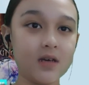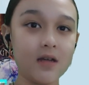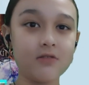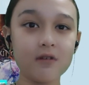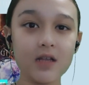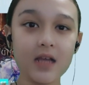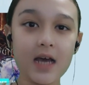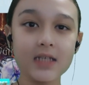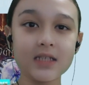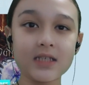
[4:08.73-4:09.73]
it's really
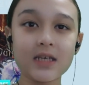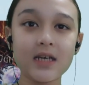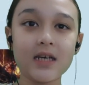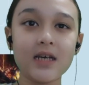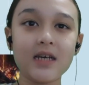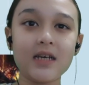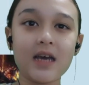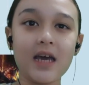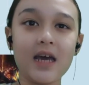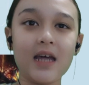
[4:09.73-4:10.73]
nice.
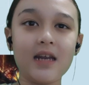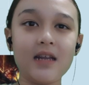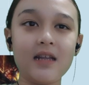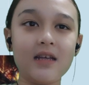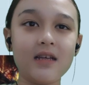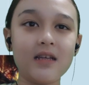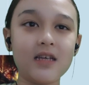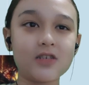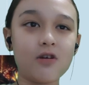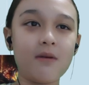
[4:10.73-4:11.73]
And
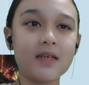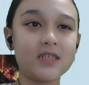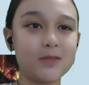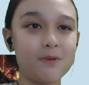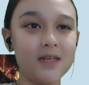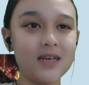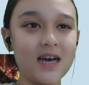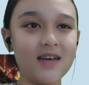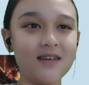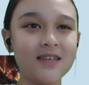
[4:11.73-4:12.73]
let's go back to speed
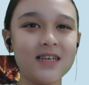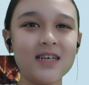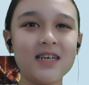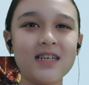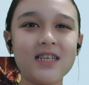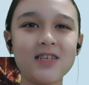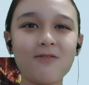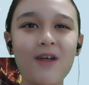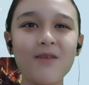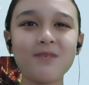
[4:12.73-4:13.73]
dial. This is
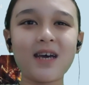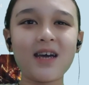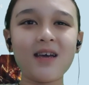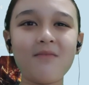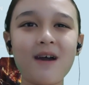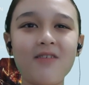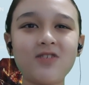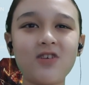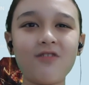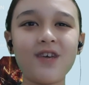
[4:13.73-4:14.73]
what I'm talking
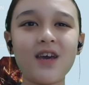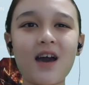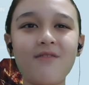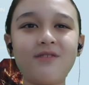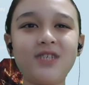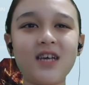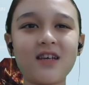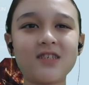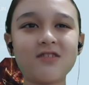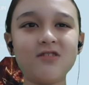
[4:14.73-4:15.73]
about. So you have
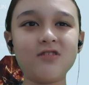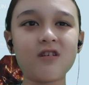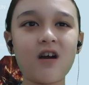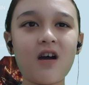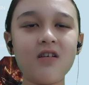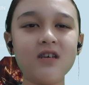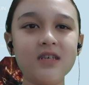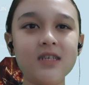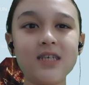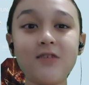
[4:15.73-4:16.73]
GX control.
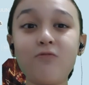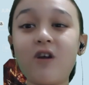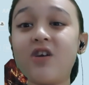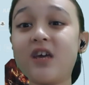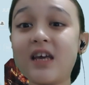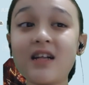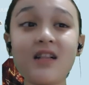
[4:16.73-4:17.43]
This is where you can